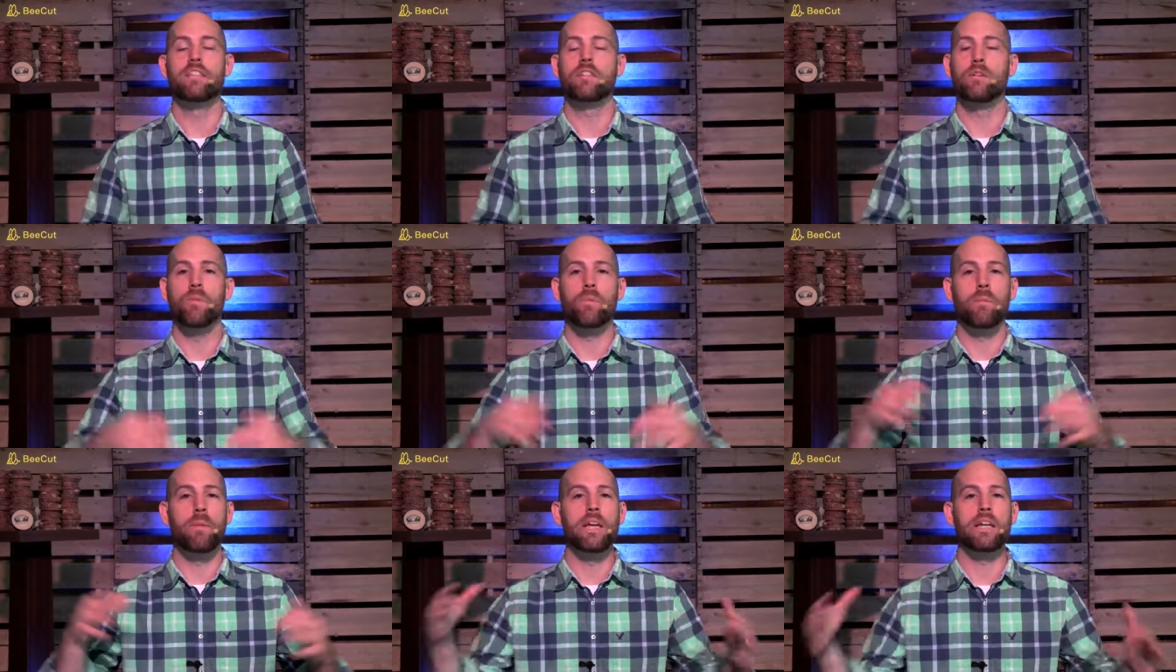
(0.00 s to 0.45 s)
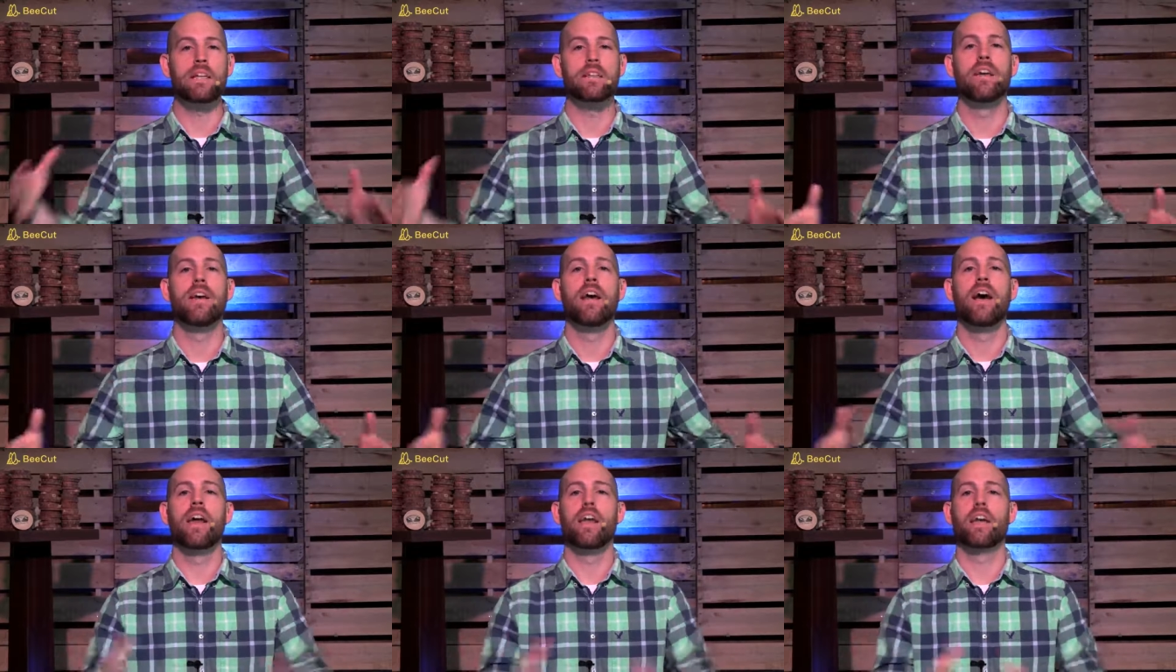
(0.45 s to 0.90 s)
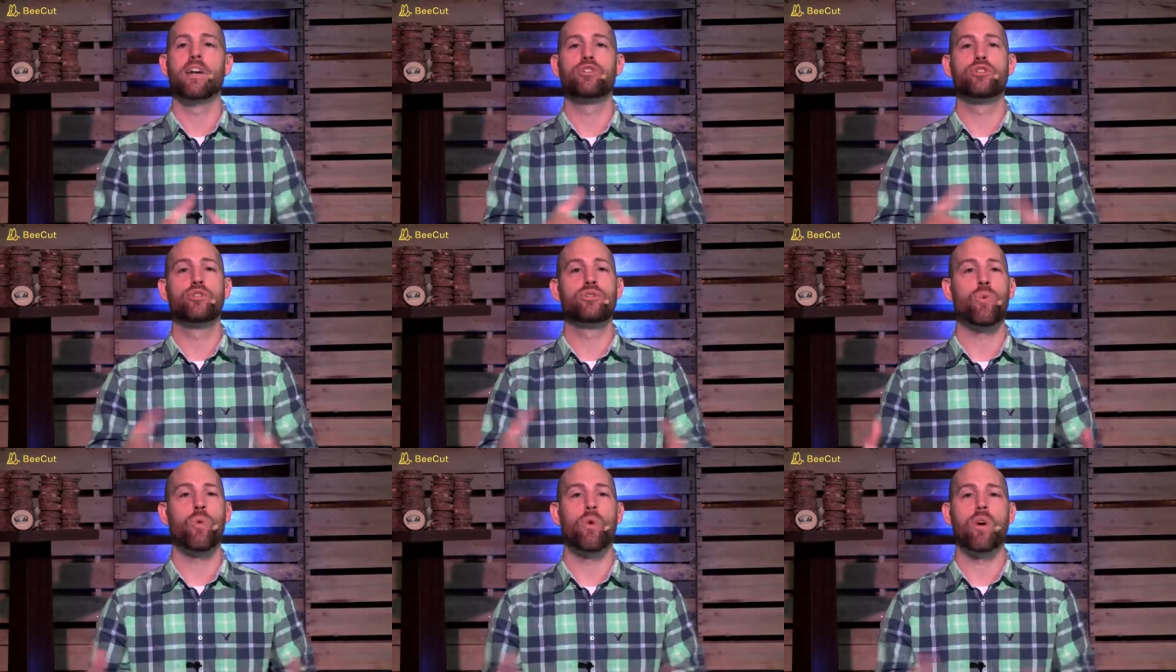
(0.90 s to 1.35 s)
to meet an
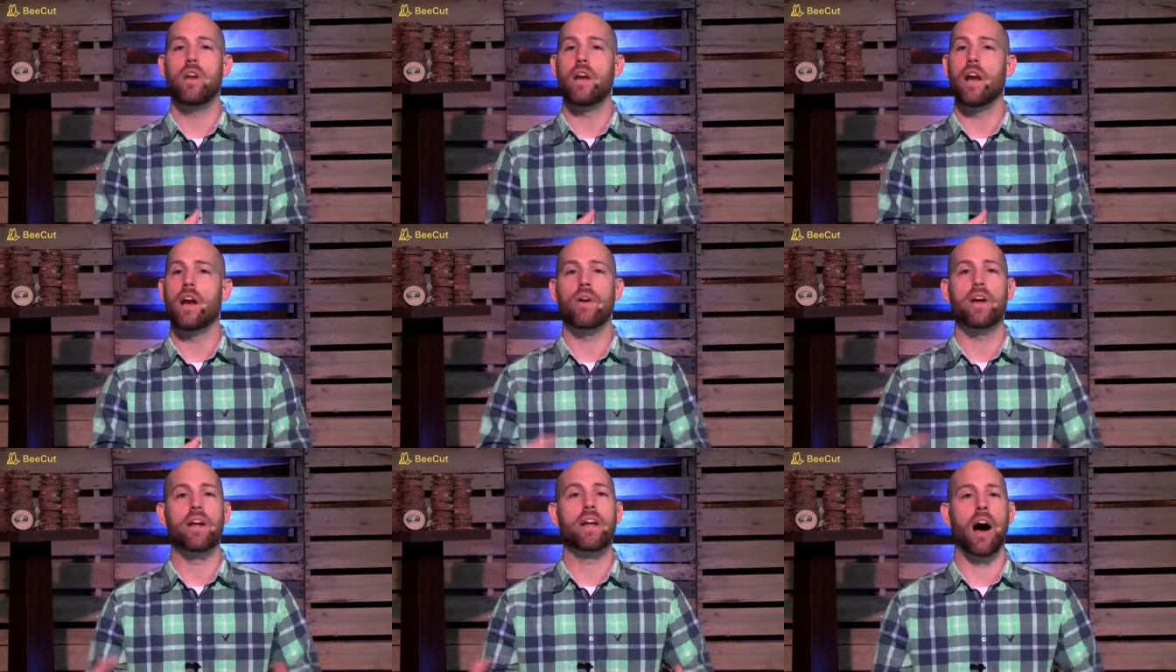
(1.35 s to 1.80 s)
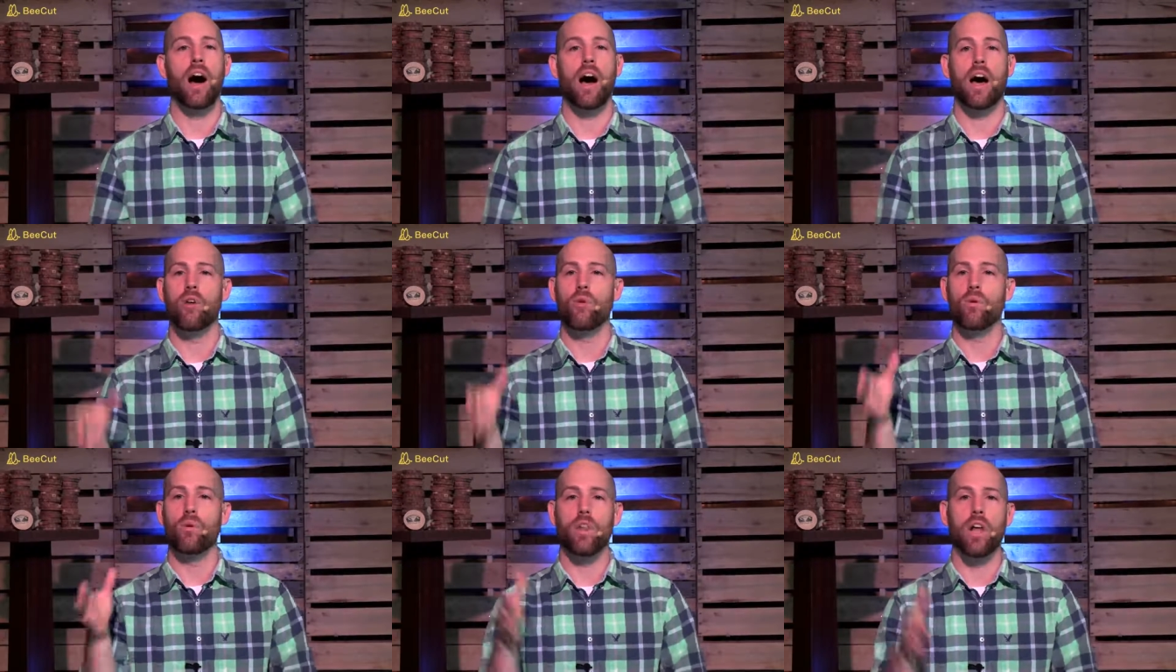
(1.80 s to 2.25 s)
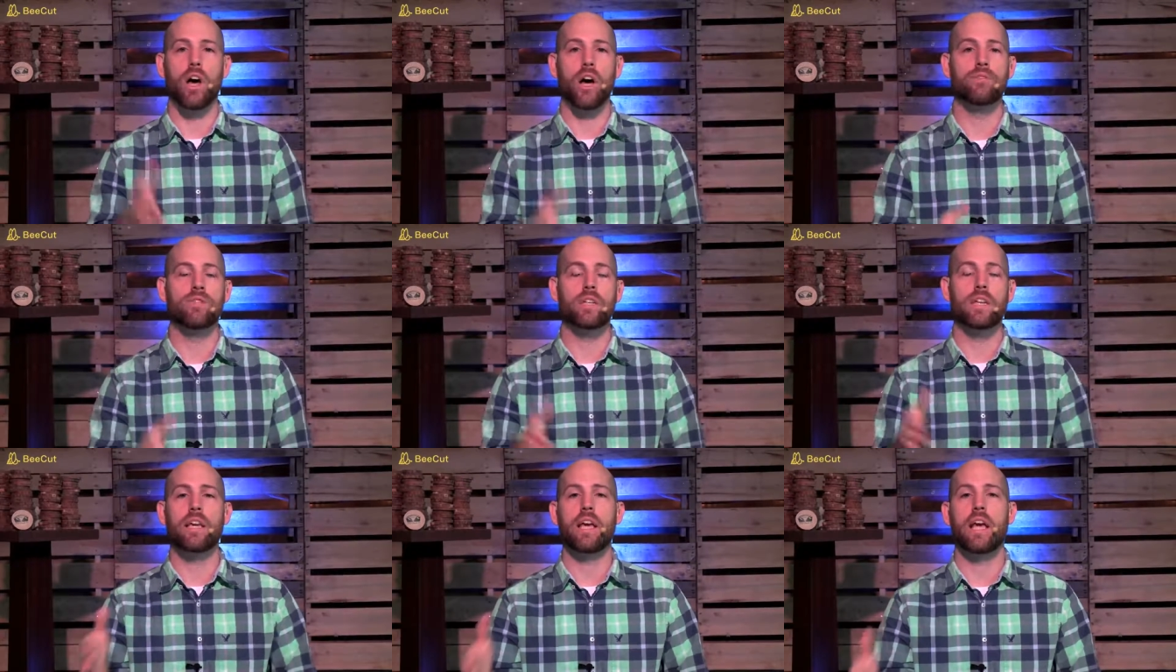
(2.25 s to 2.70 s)
extraordinary God who
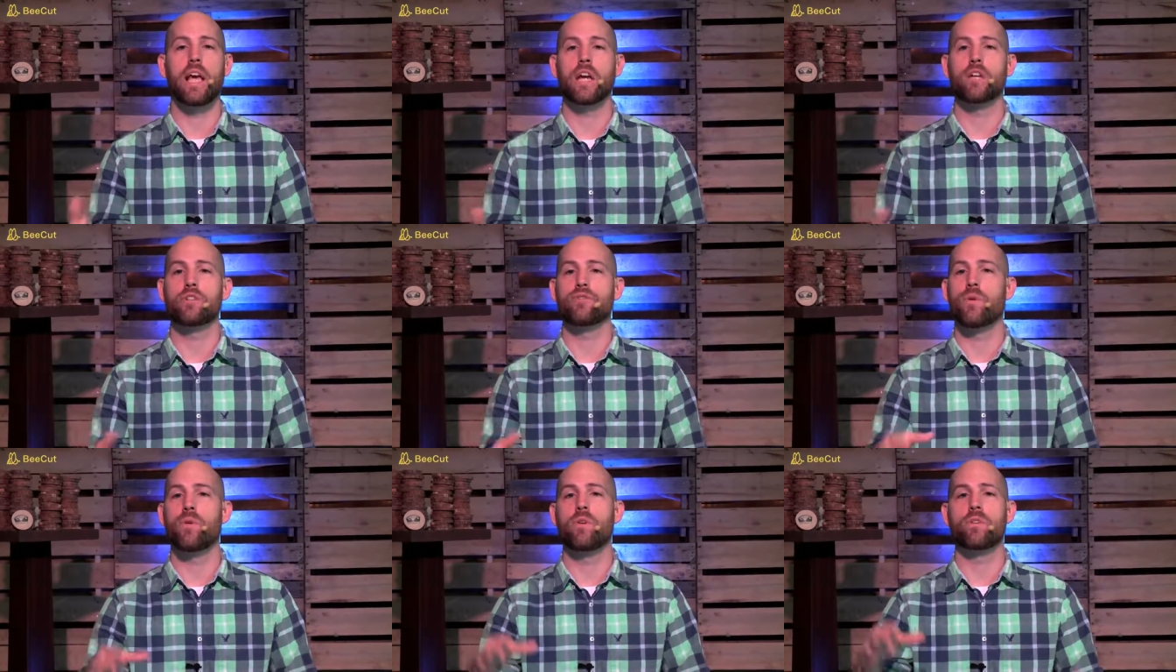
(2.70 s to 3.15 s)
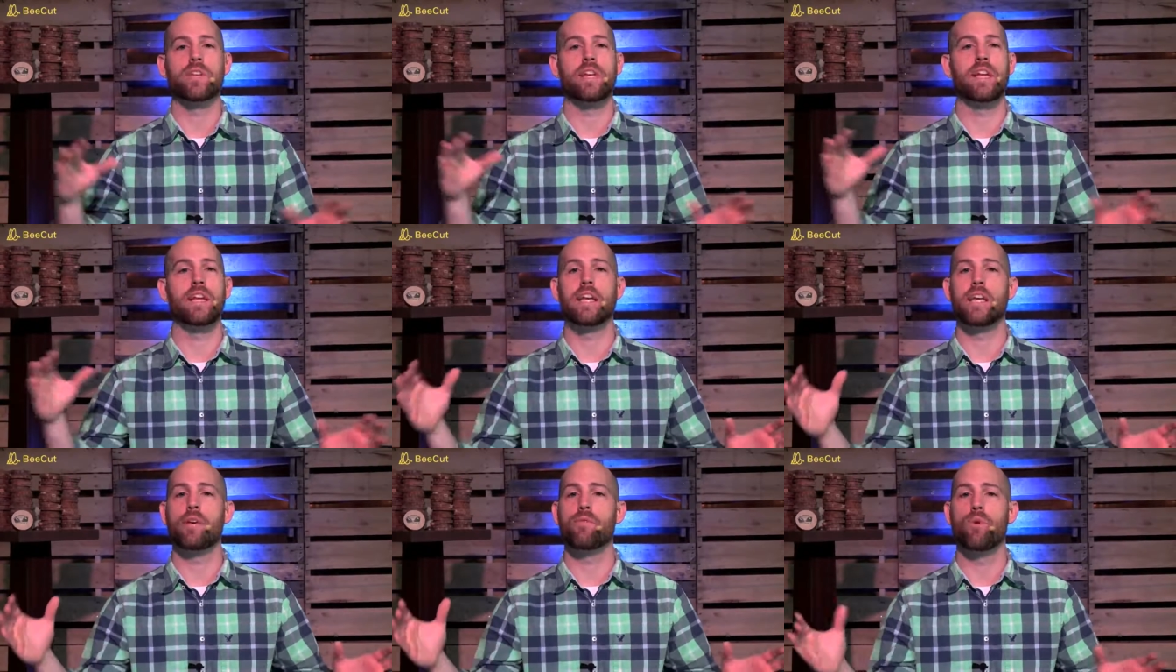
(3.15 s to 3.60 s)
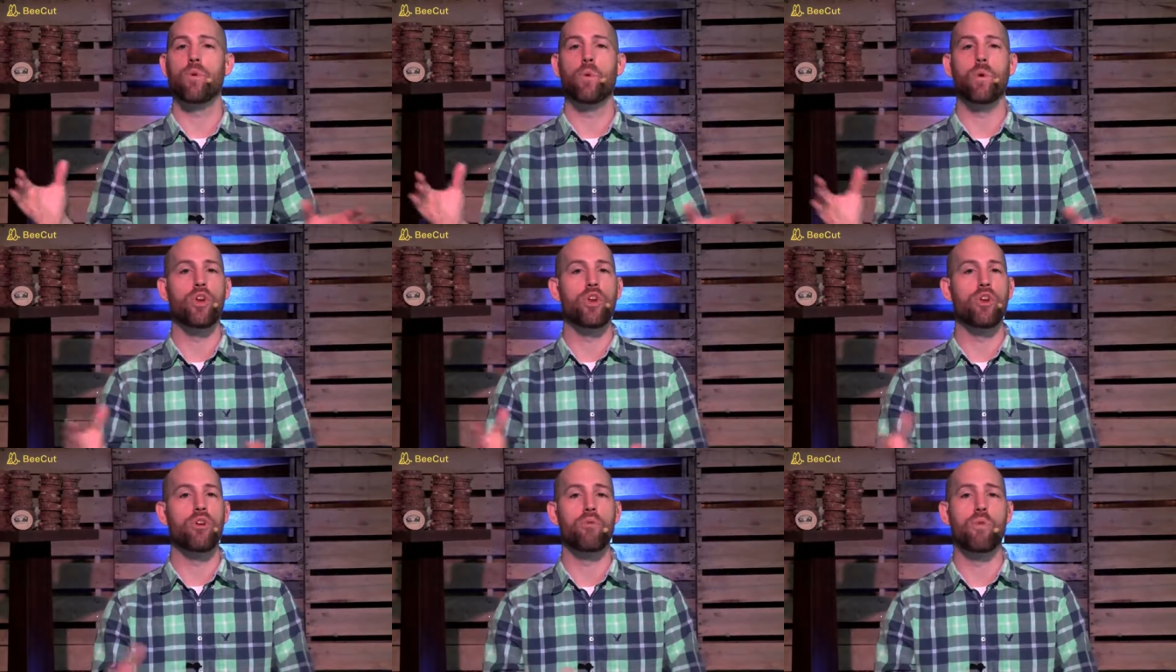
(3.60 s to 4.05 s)
loves and cares for you and is going to give you a
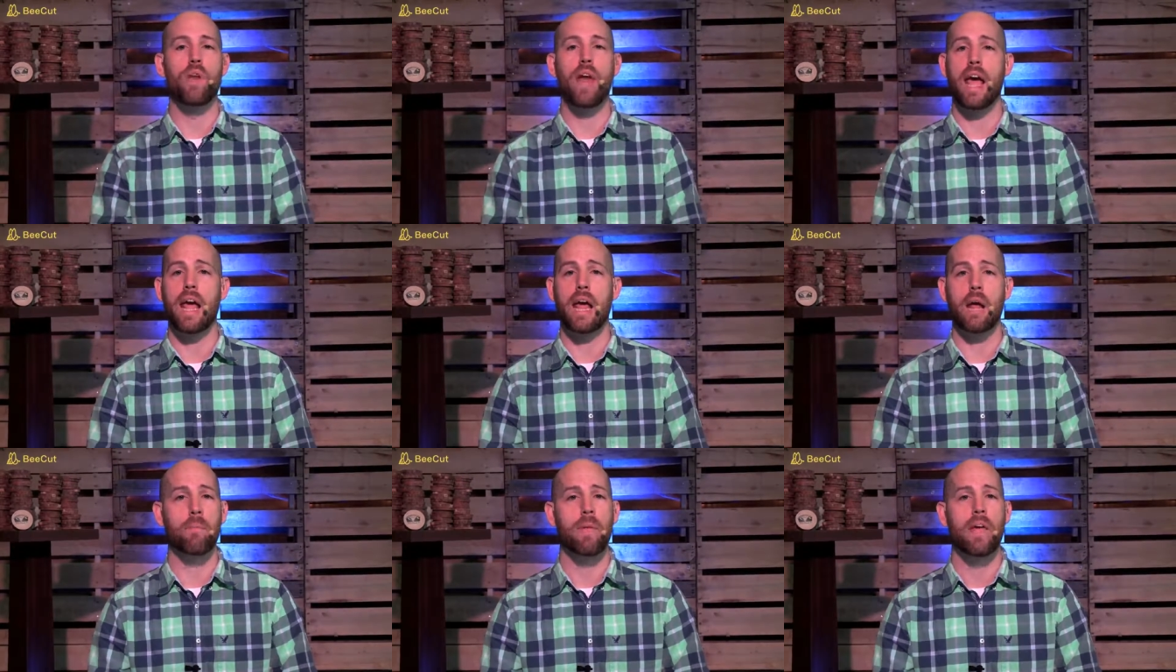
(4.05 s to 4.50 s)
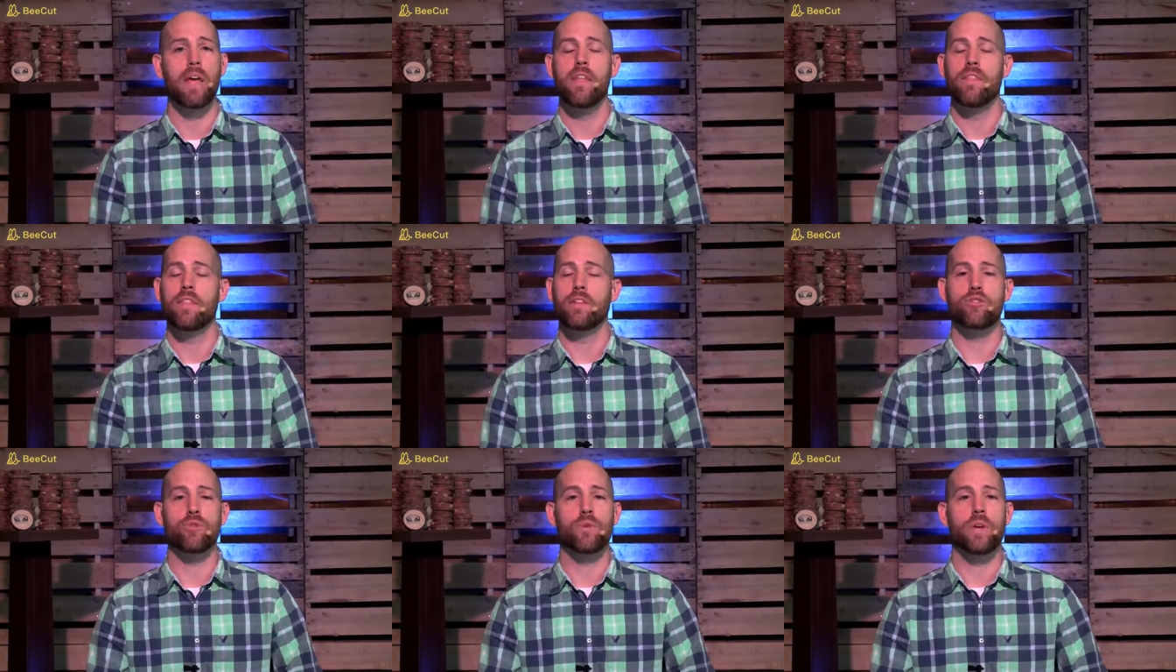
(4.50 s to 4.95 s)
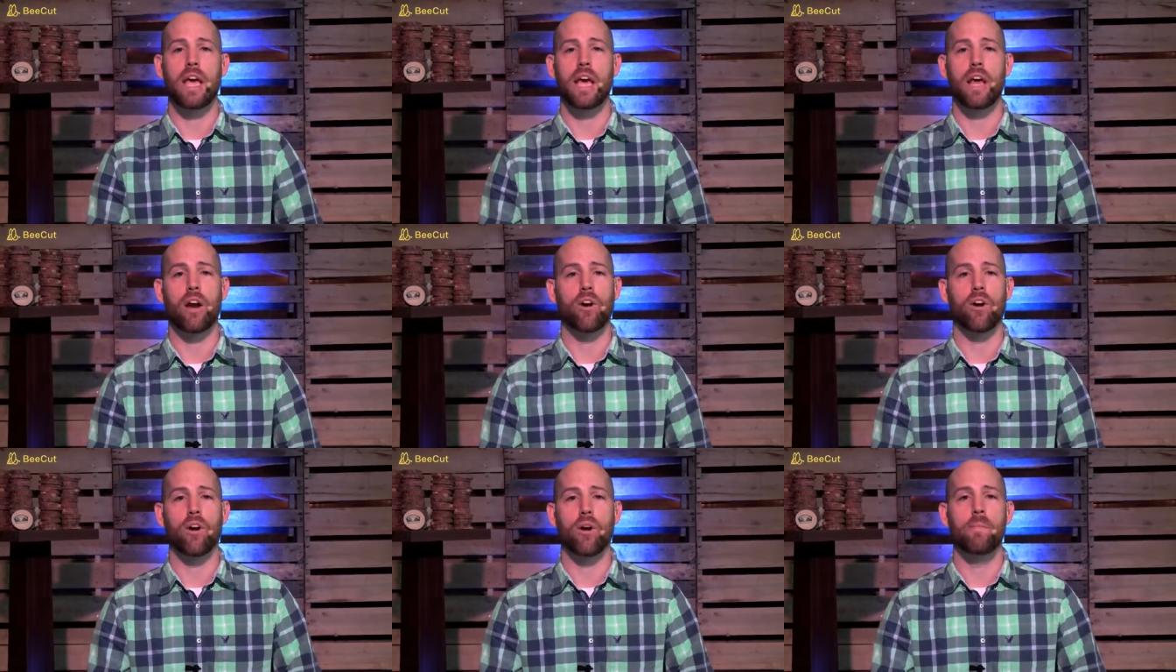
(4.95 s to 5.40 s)
new name that you
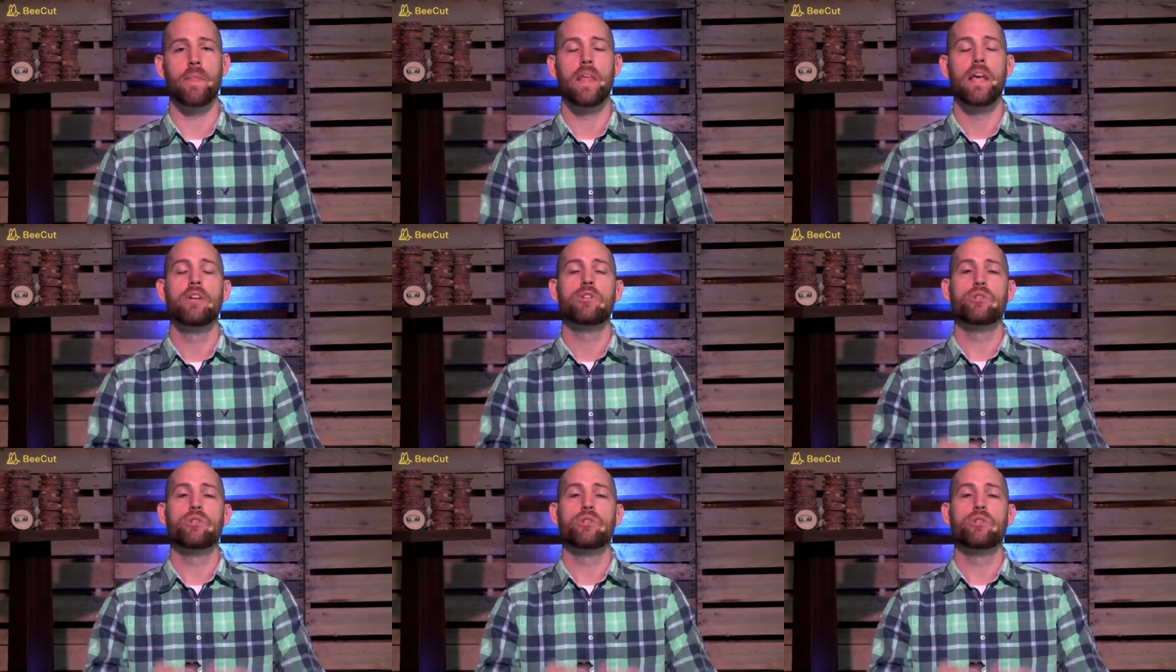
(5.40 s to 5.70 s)
can't earn.